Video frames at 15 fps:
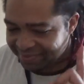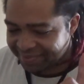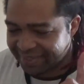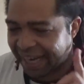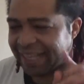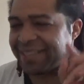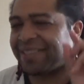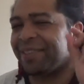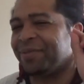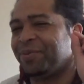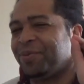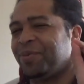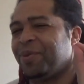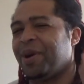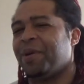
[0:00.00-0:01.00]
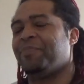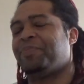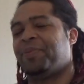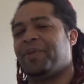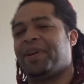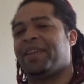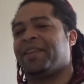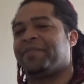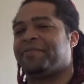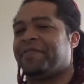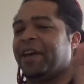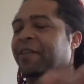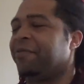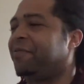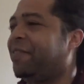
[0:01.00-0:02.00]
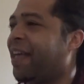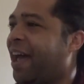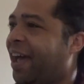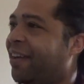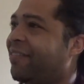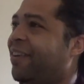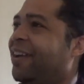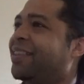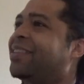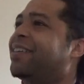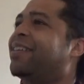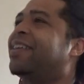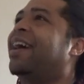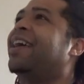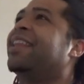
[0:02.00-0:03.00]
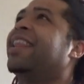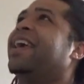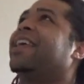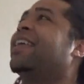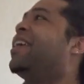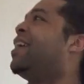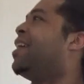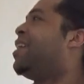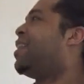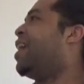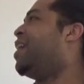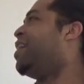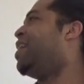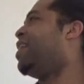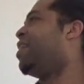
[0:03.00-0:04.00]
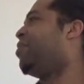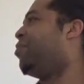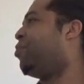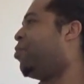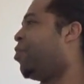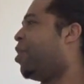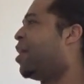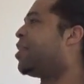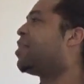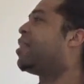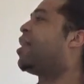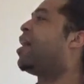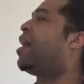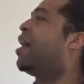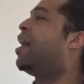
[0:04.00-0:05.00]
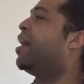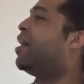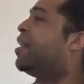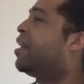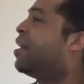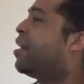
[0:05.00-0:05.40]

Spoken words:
That's the one point it fell flat right there. That, like, they needed one line.